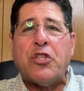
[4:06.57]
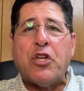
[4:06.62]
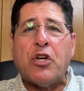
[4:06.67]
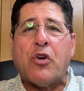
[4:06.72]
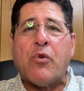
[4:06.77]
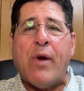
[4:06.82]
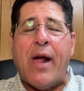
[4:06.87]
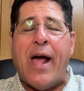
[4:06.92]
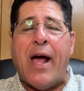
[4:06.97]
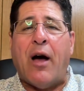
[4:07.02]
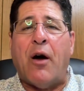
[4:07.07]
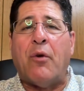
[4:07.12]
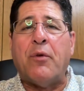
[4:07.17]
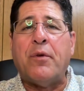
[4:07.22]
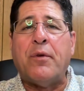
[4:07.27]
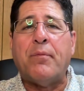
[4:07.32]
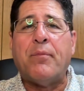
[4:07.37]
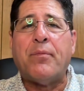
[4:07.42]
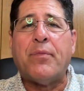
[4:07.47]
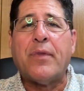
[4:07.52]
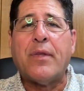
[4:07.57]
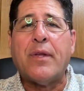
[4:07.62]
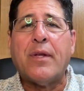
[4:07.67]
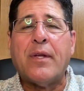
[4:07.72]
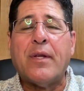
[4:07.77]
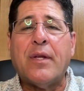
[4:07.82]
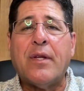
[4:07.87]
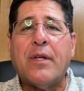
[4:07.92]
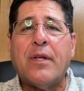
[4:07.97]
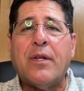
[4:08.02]
to the ground,
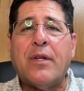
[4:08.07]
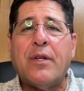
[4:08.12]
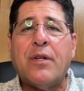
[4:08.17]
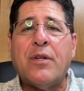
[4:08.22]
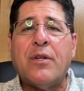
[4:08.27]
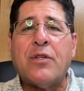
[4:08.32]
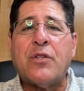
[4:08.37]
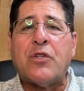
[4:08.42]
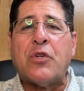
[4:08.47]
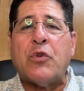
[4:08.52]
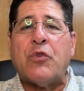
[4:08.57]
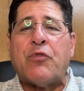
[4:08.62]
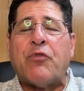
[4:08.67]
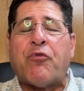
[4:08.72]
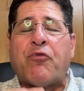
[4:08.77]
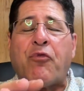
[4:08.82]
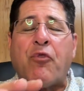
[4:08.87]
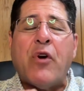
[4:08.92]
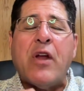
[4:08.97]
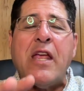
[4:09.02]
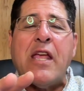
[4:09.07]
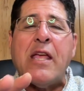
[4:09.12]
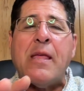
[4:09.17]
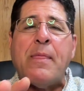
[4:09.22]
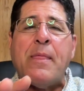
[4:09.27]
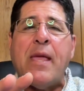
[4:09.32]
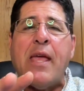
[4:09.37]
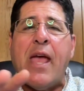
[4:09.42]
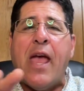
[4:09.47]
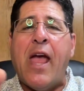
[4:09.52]
to free
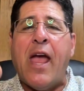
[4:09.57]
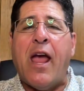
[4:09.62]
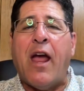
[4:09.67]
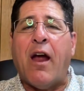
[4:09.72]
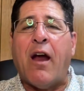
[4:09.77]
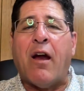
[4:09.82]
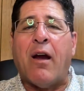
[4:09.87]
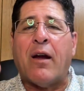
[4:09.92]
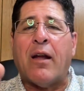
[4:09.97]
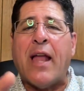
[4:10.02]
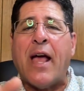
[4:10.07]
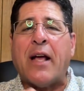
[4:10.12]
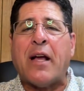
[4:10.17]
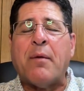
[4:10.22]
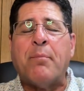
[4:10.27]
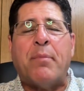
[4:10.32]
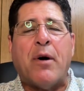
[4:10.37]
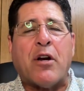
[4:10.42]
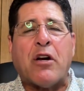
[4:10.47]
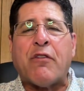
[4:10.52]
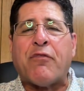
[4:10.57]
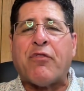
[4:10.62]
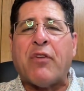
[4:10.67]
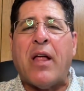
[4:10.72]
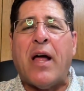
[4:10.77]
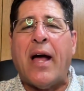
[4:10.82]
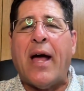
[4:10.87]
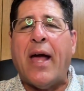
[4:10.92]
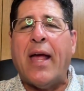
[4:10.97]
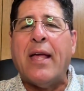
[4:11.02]
in the air like a
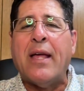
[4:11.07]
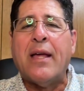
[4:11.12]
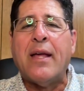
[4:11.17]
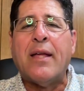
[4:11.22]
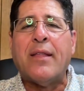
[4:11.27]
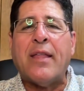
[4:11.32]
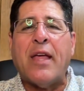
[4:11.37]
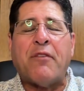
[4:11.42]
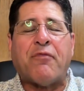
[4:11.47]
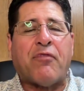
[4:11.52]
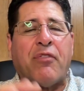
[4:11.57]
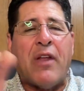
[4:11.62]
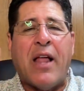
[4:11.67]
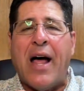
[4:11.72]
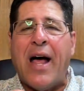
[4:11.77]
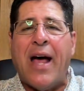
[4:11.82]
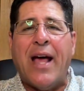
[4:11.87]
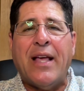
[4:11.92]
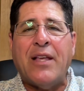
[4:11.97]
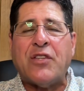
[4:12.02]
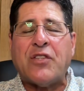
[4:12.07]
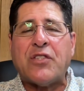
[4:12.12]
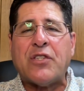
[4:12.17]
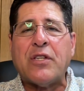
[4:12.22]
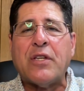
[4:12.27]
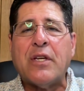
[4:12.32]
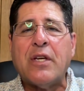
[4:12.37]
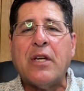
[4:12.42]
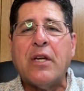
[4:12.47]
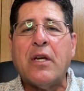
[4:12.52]
butterfly that flies.